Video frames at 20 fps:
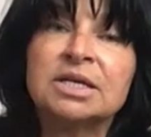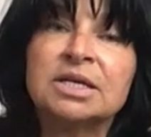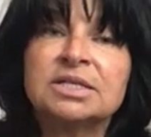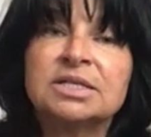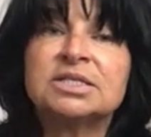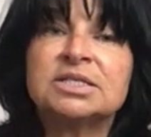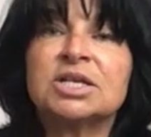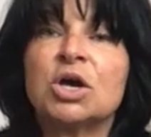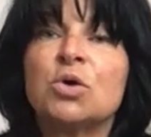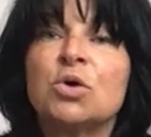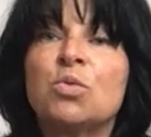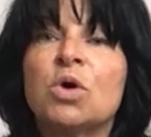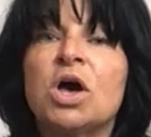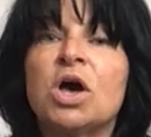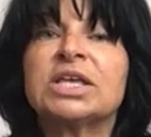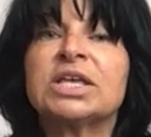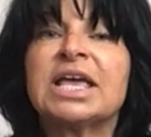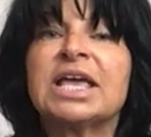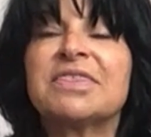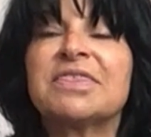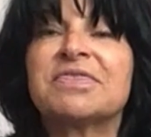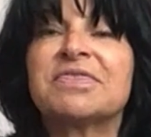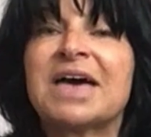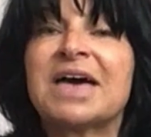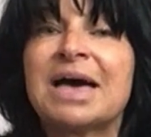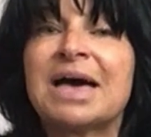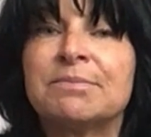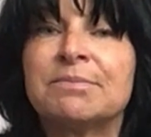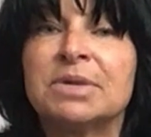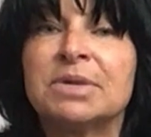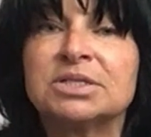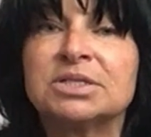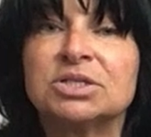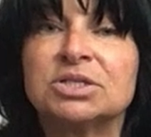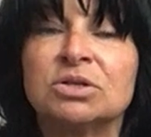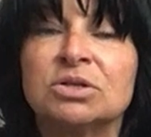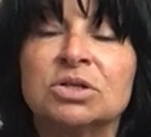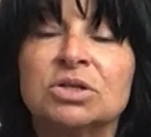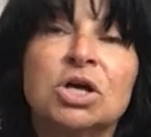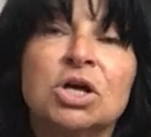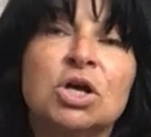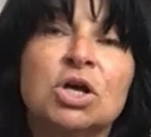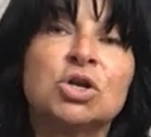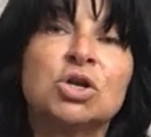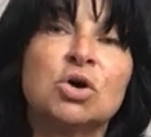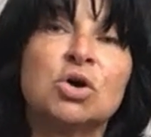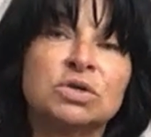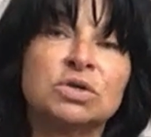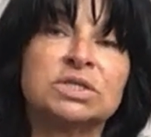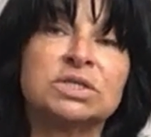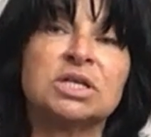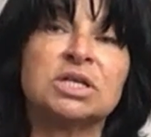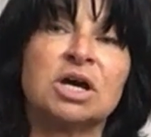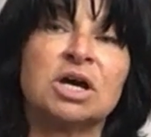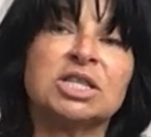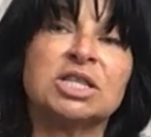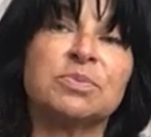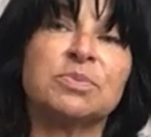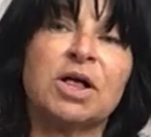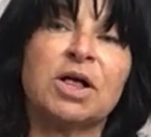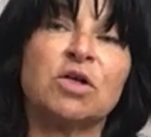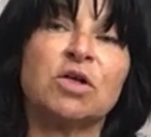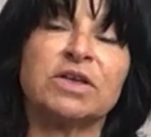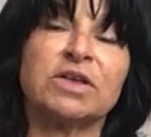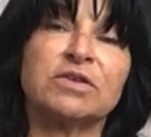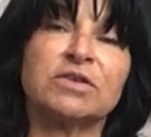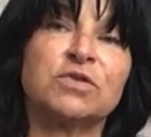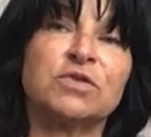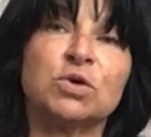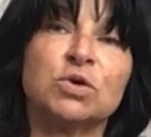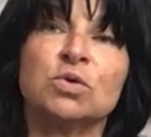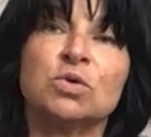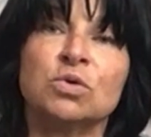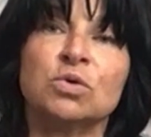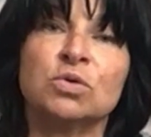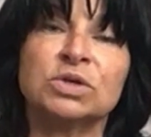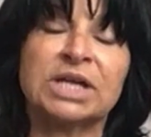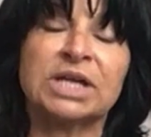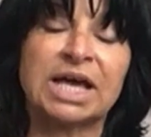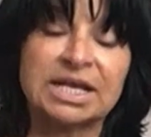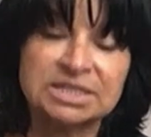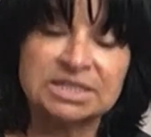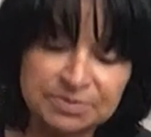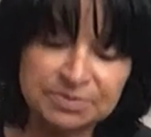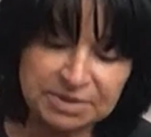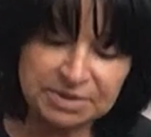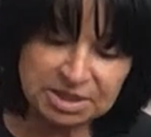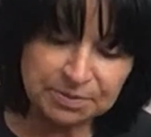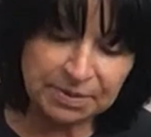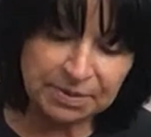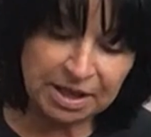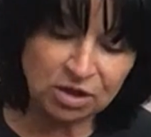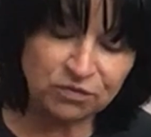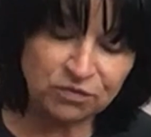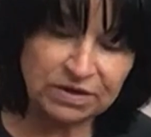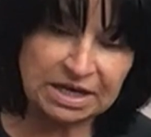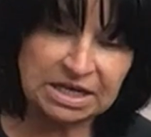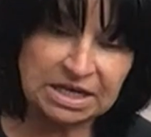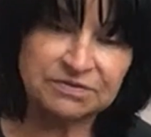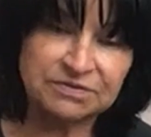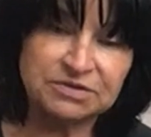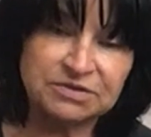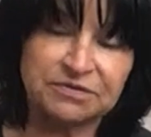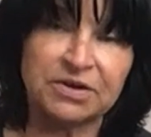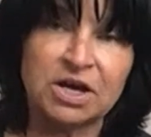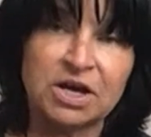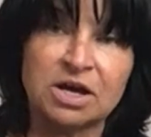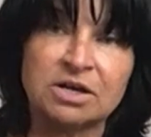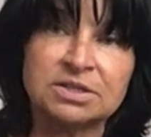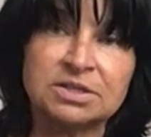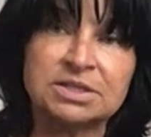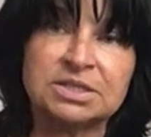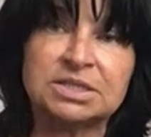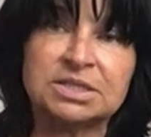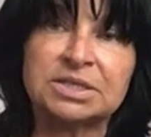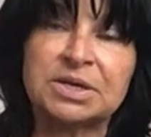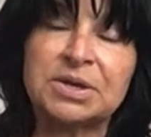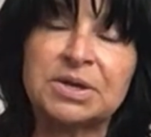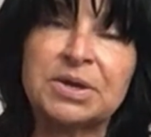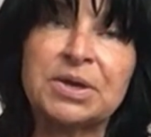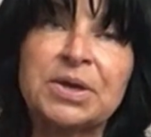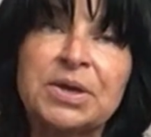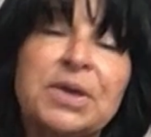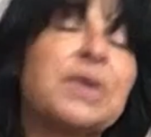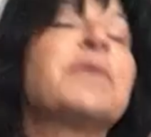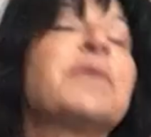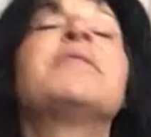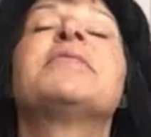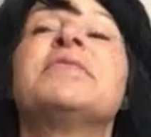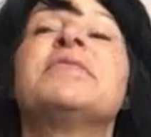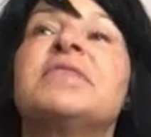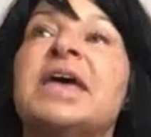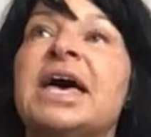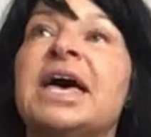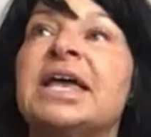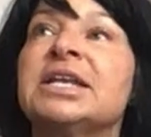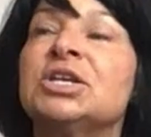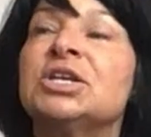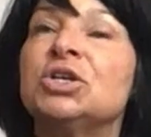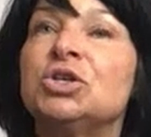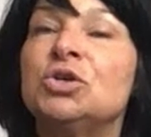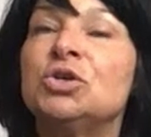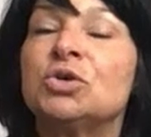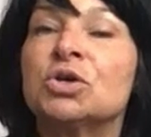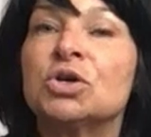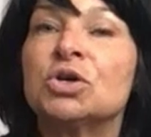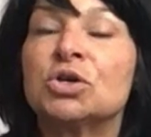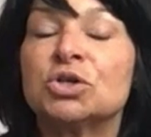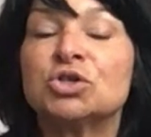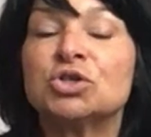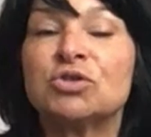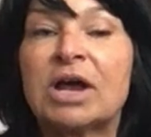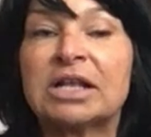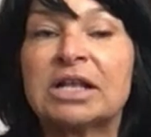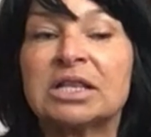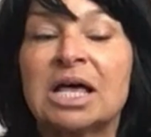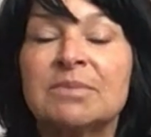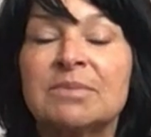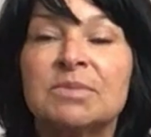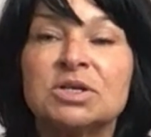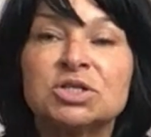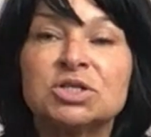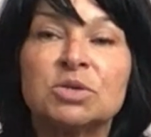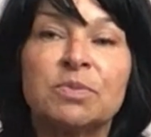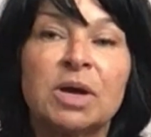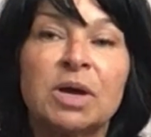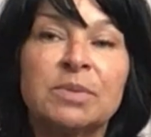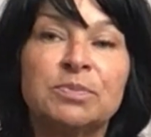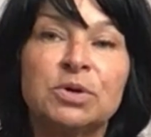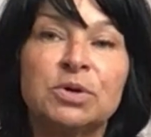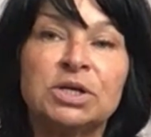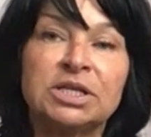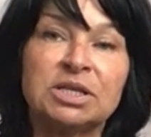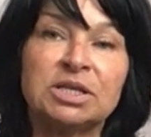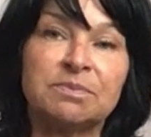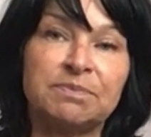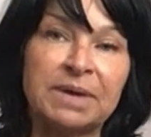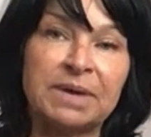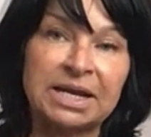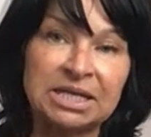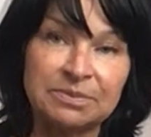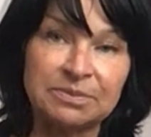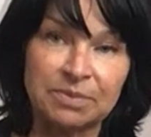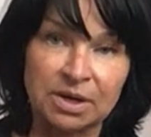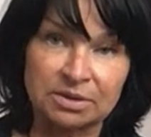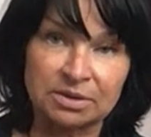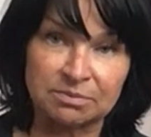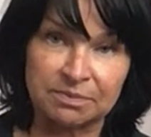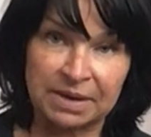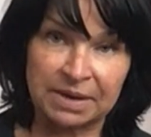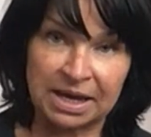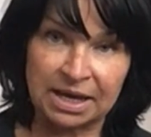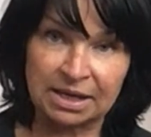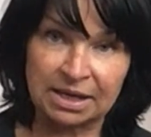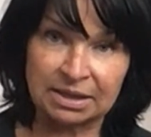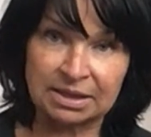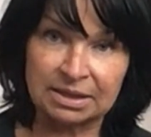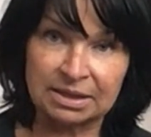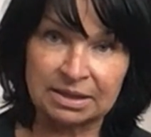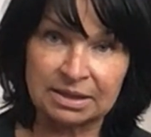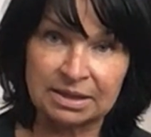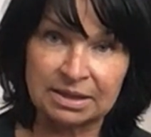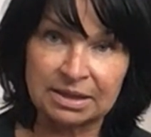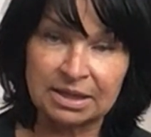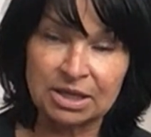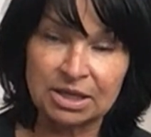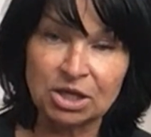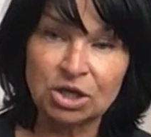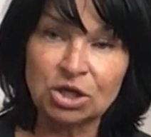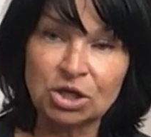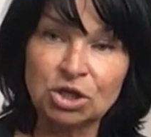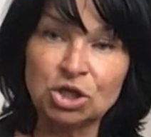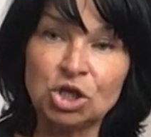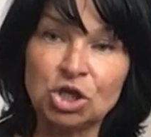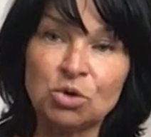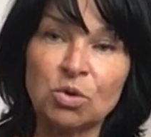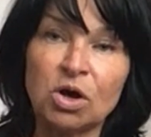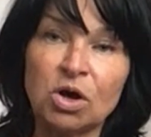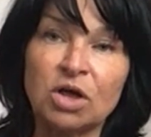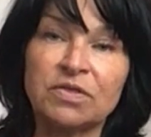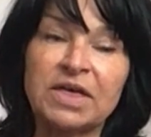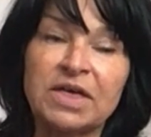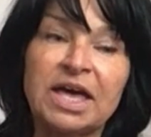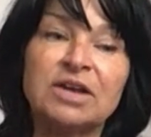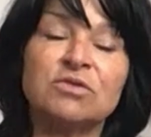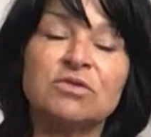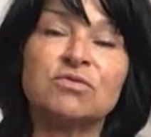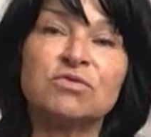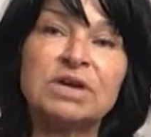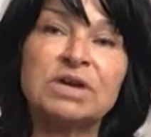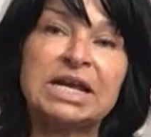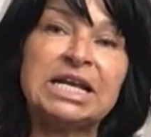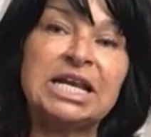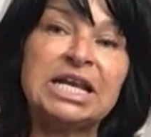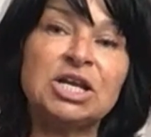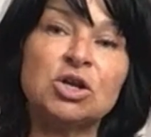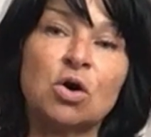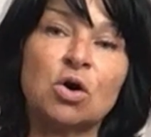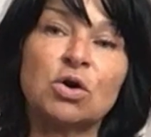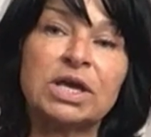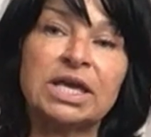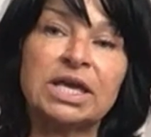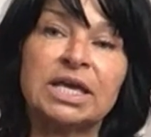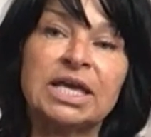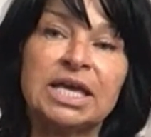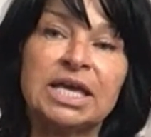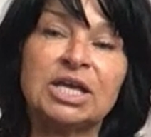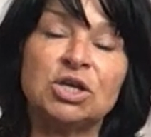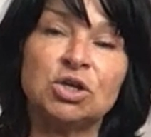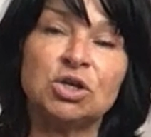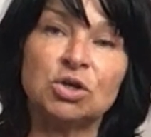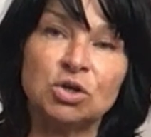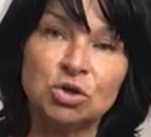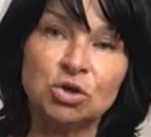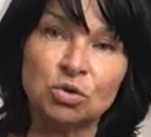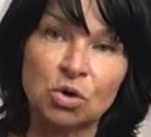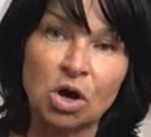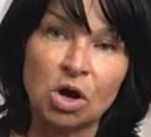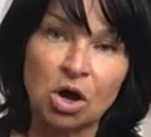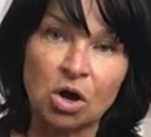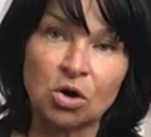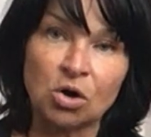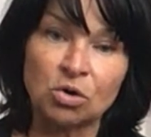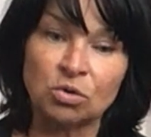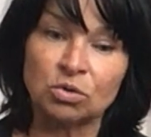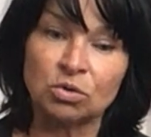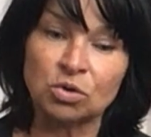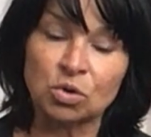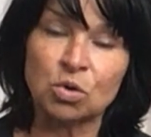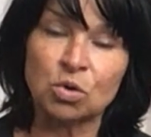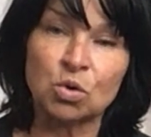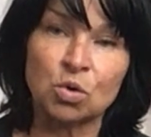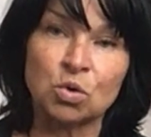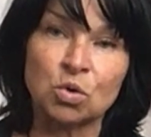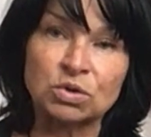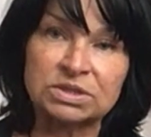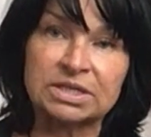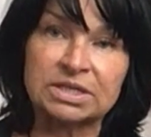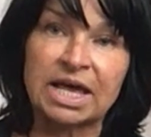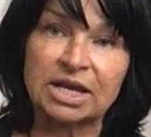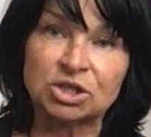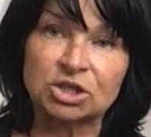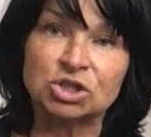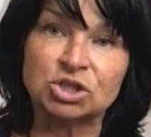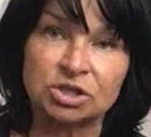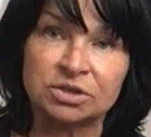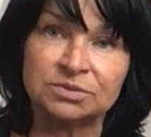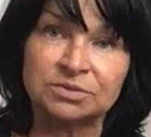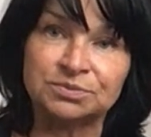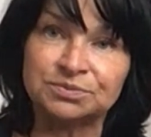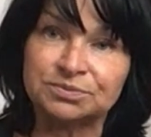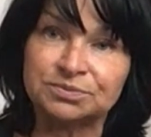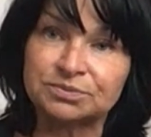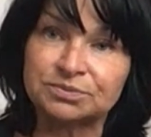So working that muscle alongside the pelvic floor, and it has to be the pelvic lift first, then you can contract that muscle by putting the belly button back. You are then really locking in your whole core section.